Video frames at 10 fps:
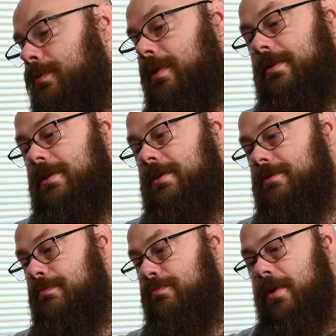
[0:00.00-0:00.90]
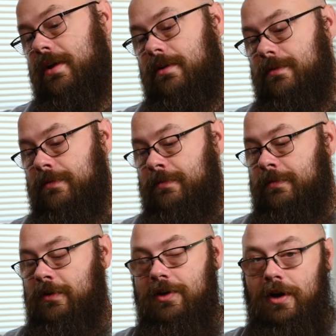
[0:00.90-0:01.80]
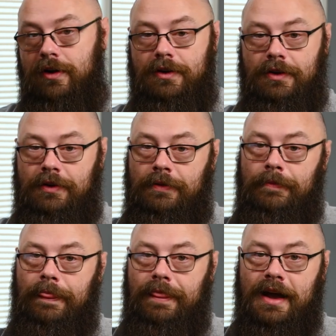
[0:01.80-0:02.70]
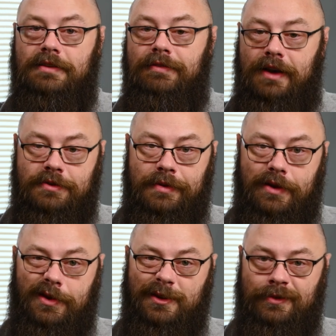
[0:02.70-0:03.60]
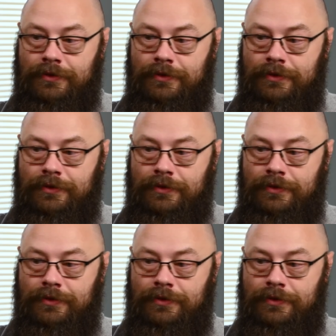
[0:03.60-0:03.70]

Whether he's bright, dark, that's flash power.